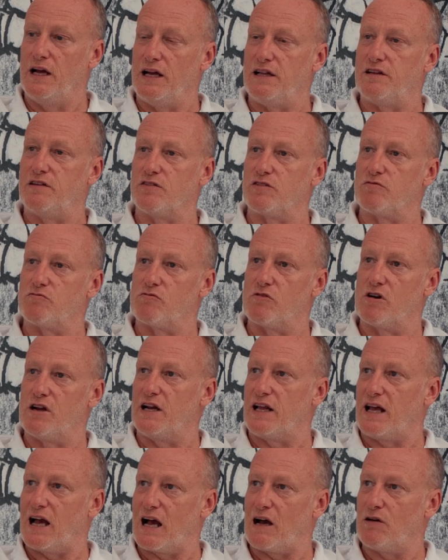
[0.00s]
it doesn't
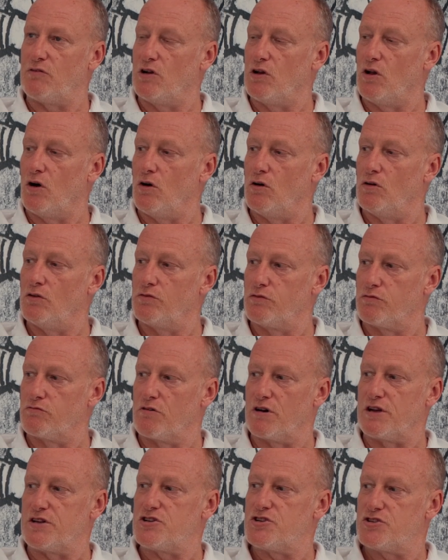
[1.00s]
really have a lot of
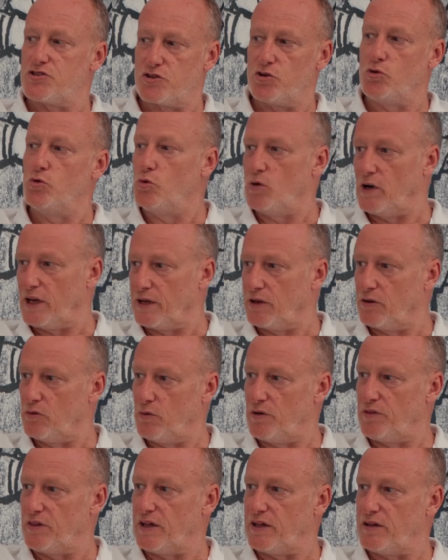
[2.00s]
rich tooling
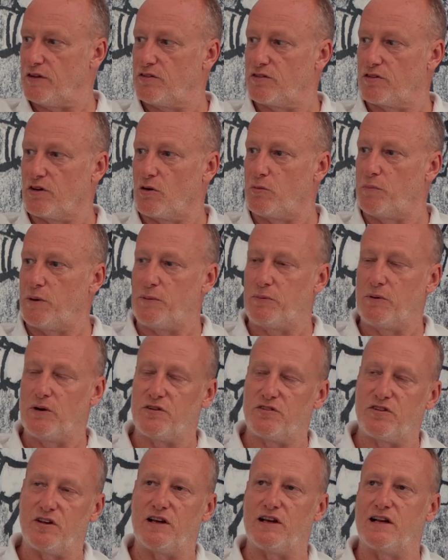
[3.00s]
with it. So people are
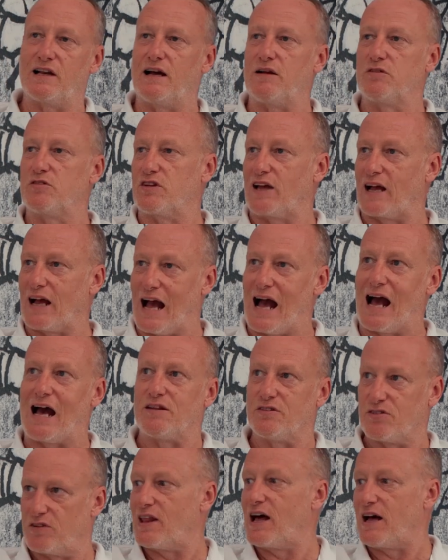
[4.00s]
seeing CloudStack
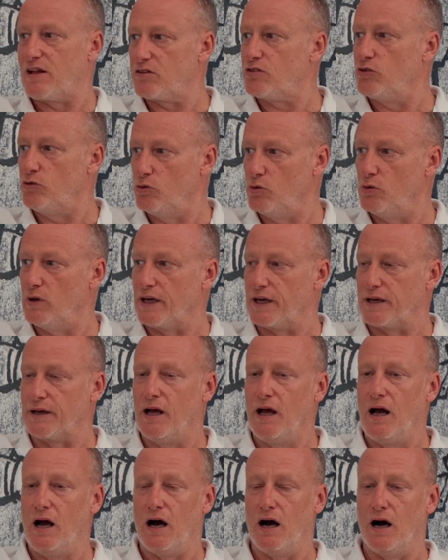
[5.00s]
as that tooling.
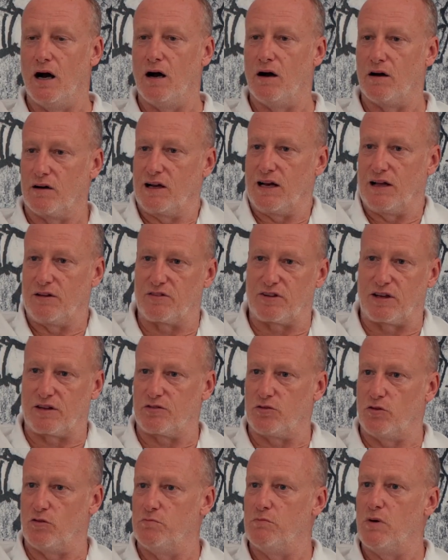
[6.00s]
And
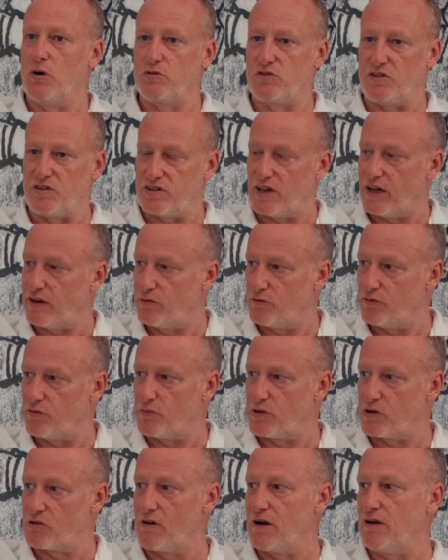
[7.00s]
CloudStack's sort of multi-tenant
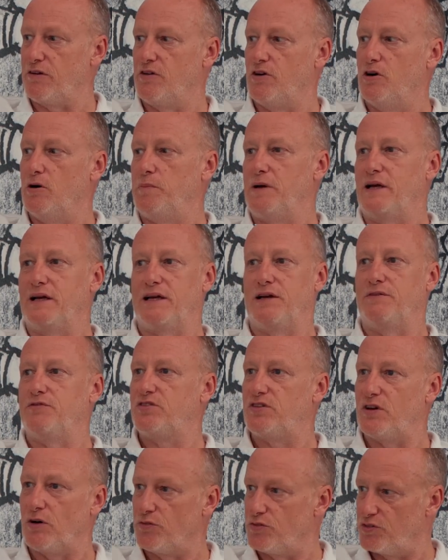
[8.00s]
from the ground up. It gives
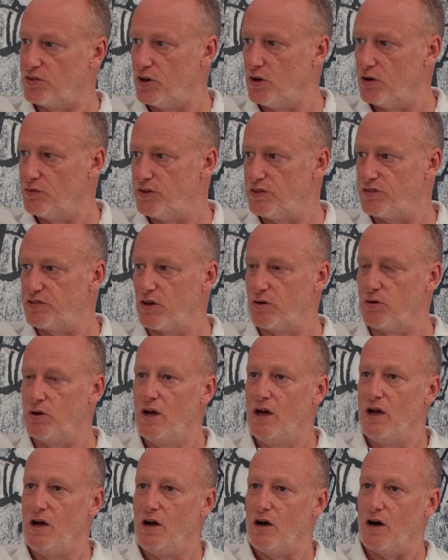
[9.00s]
self-service. So
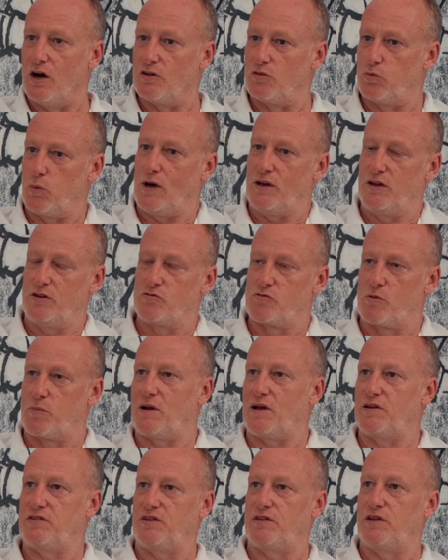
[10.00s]
as well as
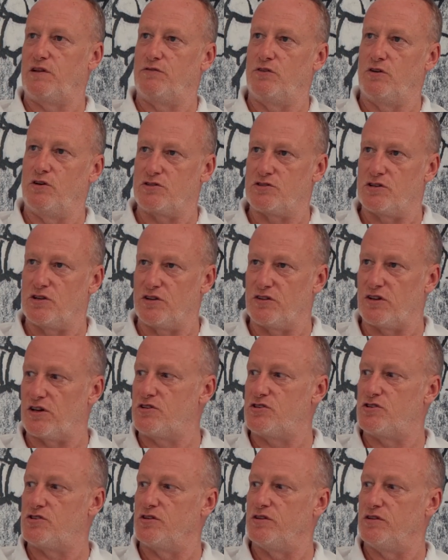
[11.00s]
replacing their
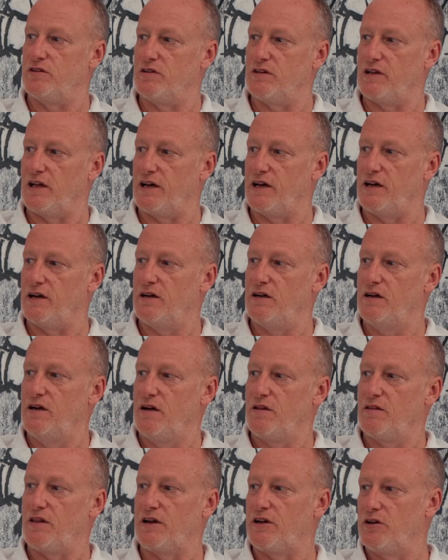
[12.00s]
virtualization layer,
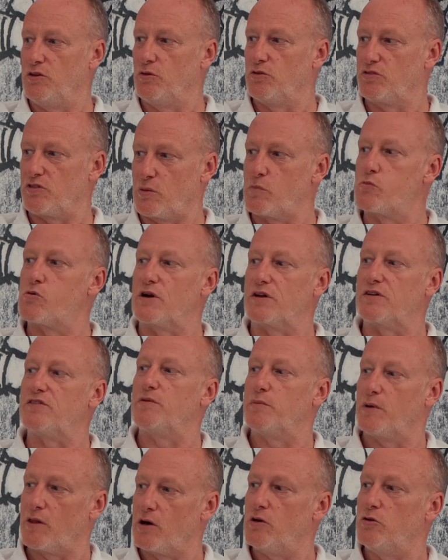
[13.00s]
they can also bring
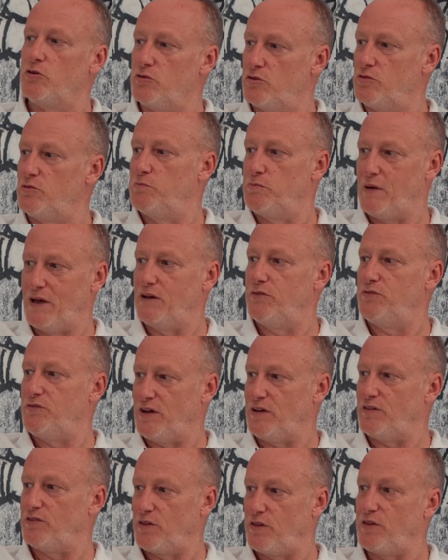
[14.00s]
some of those
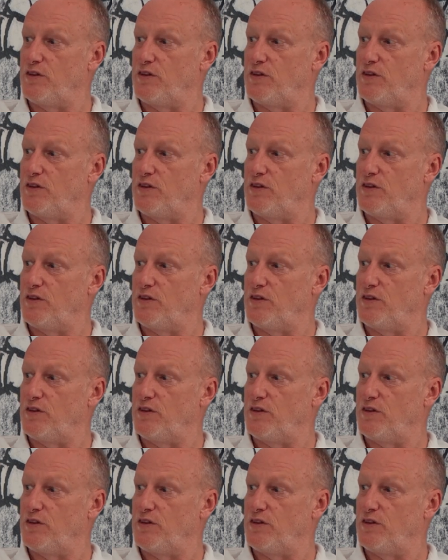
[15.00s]
benefits, the